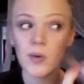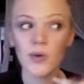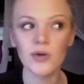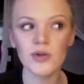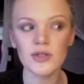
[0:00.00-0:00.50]

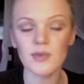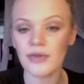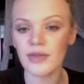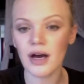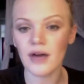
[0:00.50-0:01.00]
You just
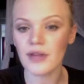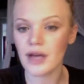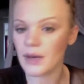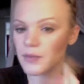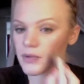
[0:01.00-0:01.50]
want that on the
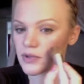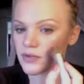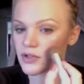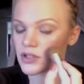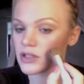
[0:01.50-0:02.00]
apples of
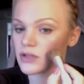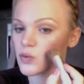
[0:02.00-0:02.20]
your cheeks.